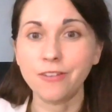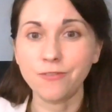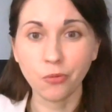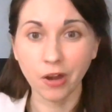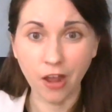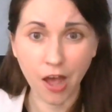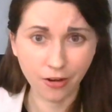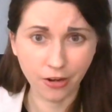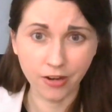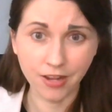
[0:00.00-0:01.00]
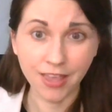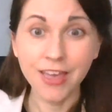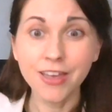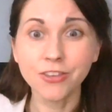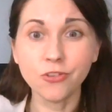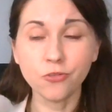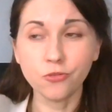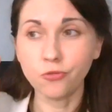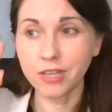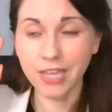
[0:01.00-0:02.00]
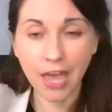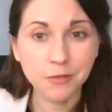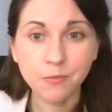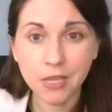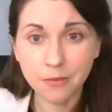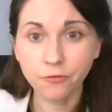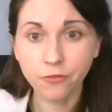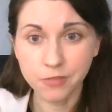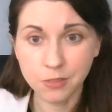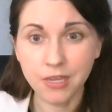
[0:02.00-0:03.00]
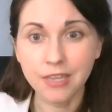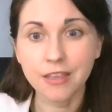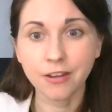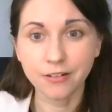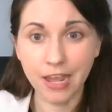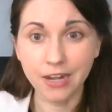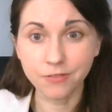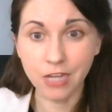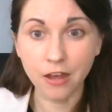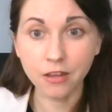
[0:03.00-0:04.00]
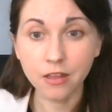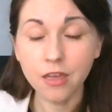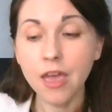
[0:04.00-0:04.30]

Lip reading: If you were conquered, you kept people from speaking their native tongue,